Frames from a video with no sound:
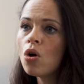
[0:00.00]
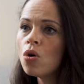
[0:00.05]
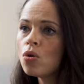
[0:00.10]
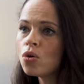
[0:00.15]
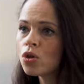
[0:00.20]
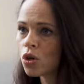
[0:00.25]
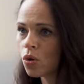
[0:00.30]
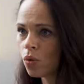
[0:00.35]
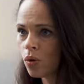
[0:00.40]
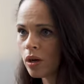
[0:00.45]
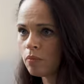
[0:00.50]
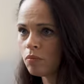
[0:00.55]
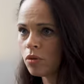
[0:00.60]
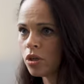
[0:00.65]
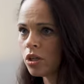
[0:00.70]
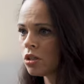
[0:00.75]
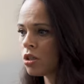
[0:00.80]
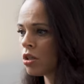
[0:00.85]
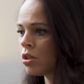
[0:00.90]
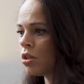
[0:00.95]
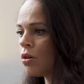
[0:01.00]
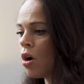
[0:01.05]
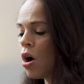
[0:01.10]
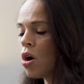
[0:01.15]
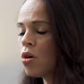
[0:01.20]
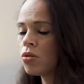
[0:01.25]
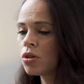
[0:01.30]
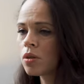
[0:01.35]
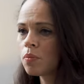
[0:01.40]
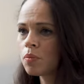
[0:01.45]
own equipment, so your
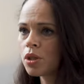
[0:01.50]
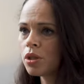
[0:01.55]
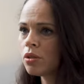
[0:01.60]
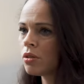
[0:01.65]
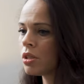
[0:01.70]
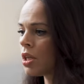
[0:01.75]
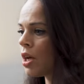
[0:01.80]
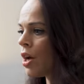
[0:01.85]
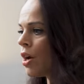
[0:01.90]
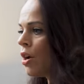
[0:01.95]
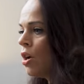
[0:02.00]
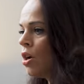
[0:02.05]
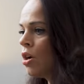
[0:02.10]
own computer,